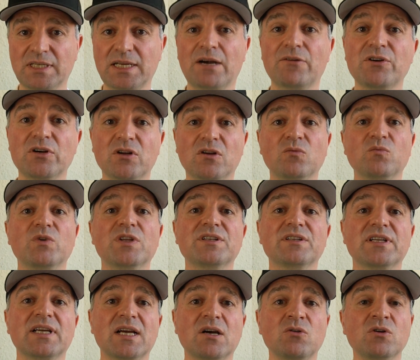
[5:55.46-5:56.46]
carried on with
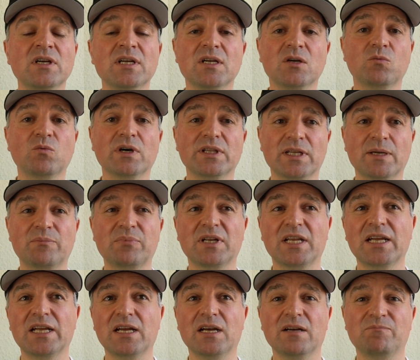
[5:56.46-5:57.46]
now, where they
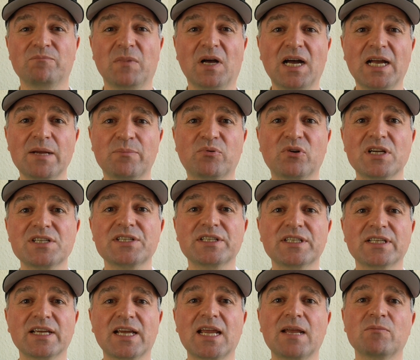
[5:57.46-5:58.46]
play a high
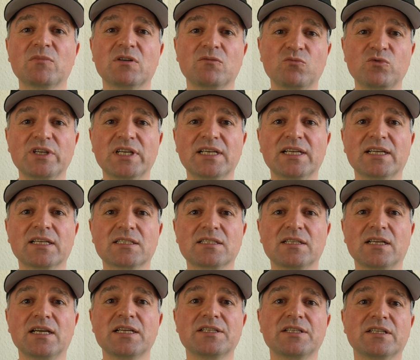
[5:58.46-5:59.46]
pressing game and really
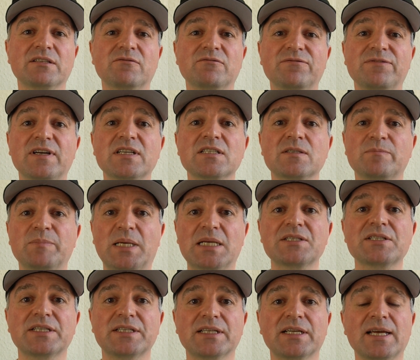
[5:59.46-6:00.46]
exciting fast
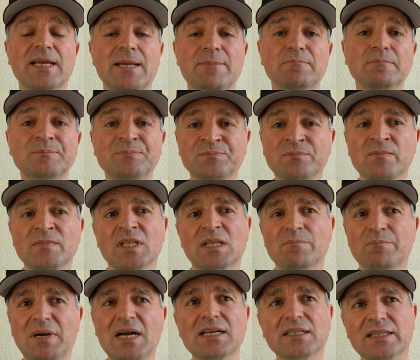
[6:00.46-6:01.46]
passing game.
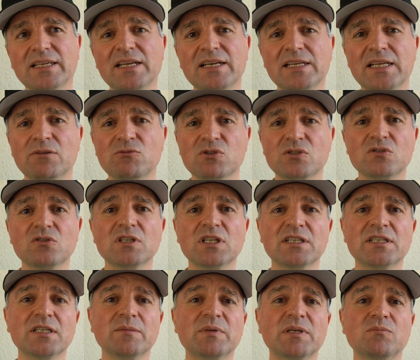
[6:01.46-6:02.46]
Back then it was all
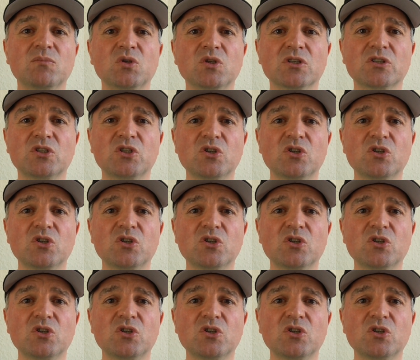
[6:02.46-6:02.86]
a little bit more